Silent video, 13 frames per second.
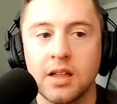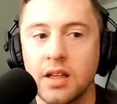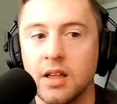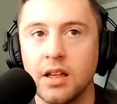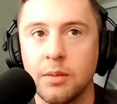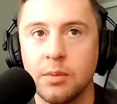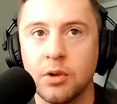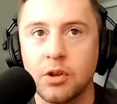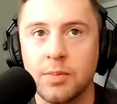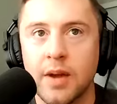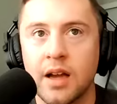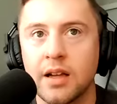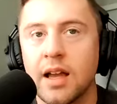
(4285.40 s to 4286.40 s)
get any
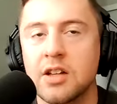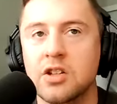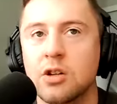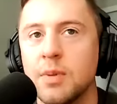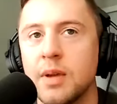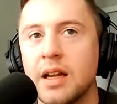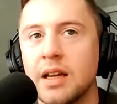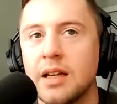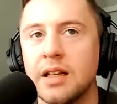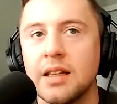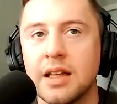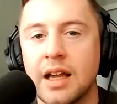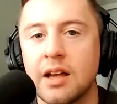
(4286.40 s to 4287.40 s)
pushback. Has there been
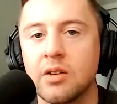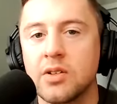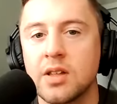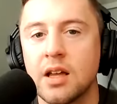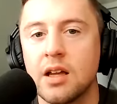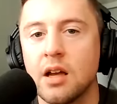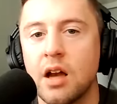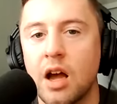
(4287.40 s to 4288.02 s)
anything else that